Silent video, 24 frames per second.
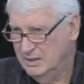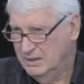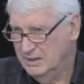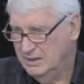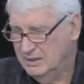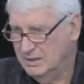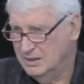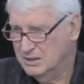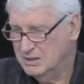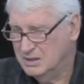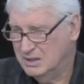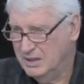
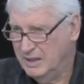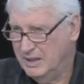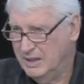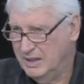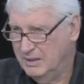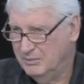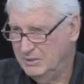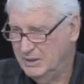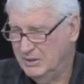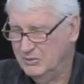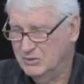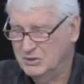this time.
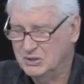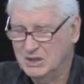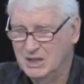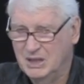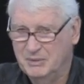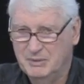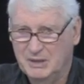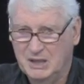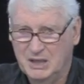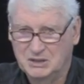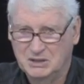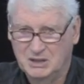He was
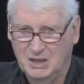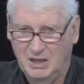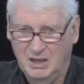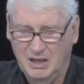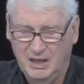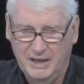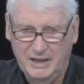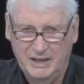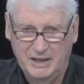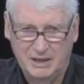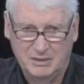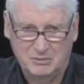coming as a
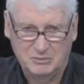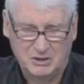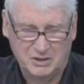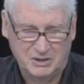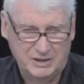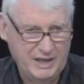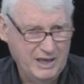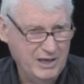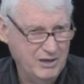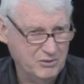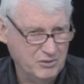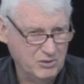lamb to
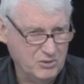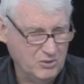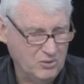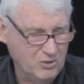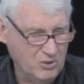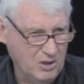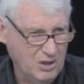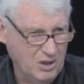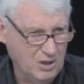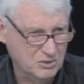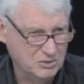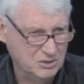die on a
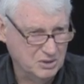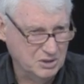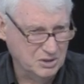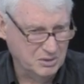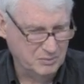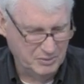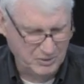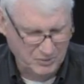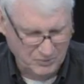cross and to be